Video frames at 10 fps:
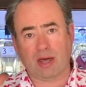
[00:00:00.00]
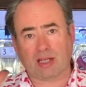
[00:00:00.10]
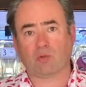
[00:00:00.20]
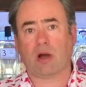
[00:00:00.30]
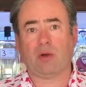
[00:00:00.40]

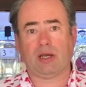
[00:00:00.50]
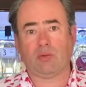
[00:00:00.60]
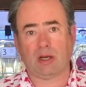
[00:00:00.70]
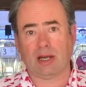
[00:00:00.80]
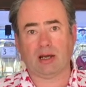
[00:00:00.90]
where
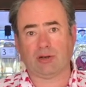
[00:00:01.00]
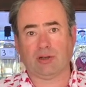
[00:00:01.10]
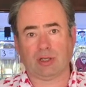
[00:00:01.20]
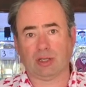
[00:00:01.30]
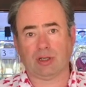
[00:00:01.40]
we now do
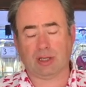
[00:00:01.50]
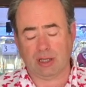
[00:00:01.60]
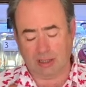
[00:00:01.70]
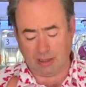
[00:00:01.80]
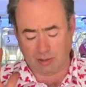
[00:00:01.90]

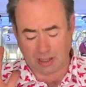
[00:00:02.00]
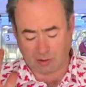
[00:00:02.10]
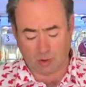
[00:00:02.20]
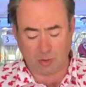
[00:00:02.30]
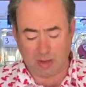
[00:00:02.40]
that's
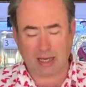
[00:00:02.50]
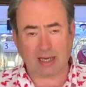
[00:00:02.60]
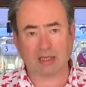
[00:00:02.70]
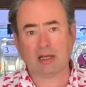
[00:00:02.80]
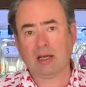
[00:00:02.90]
where we make it,
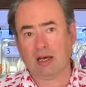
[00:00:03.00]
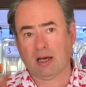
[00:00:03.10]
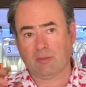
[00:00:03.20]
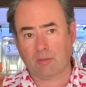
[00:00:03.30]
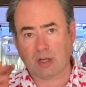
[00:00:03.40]

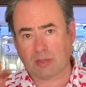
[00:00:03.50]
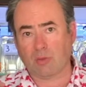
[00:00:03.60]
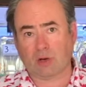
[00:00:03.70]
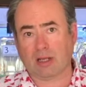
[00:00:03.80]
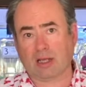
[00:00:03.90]
and most
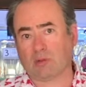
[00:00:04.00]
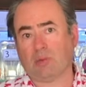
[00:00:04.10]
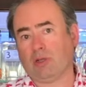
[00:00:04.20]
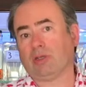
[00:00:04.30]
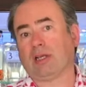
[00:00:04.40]
importantly that's where we
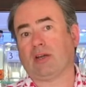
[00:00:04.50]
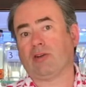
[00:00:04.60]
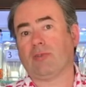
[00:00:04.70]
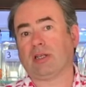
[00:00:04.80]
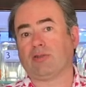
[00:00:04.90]
do the secondary
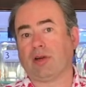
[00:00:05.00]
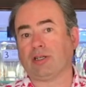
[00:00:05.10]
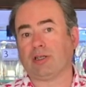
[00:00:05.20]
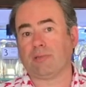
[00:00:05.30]
maceration.